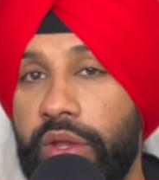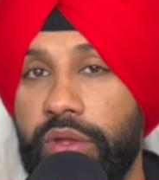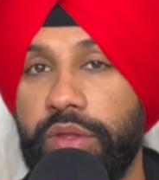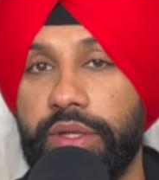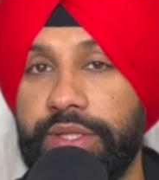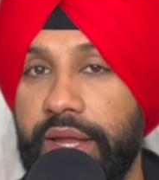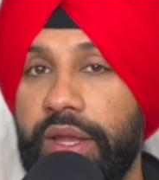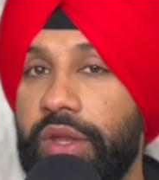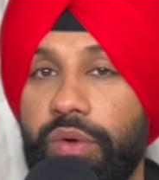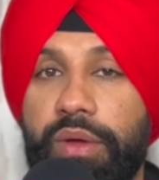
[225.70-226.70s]
the
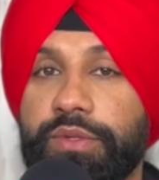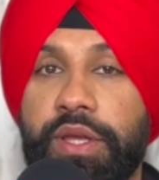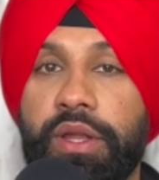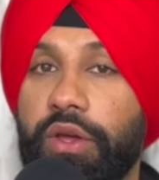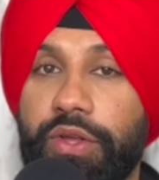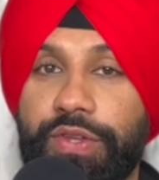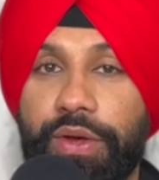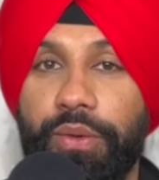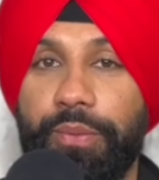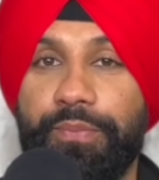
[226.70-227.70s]
tenant knew he was getting a good
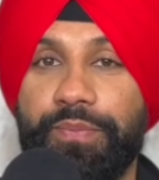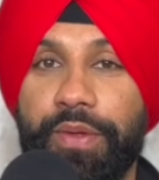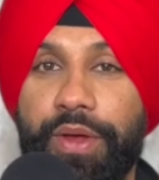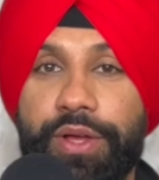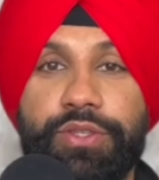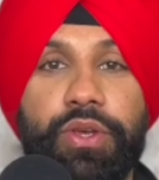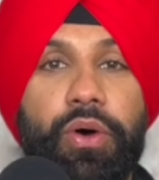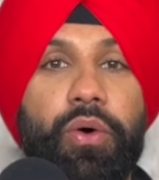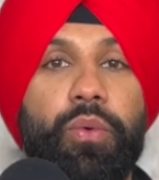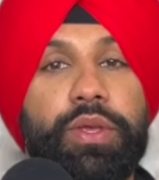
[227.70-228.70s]
deal.
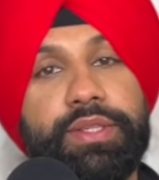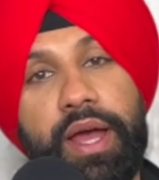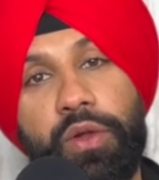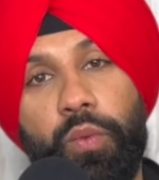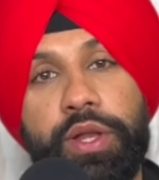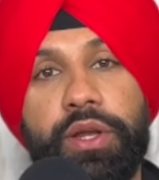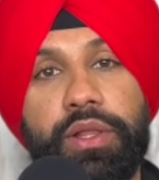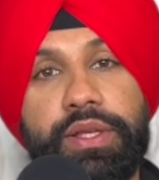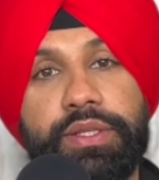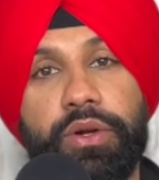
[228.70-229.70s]
So we signed a 1-year
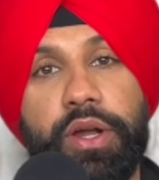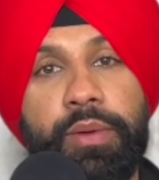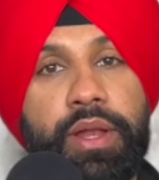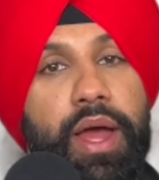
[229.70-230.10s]
lease agreement.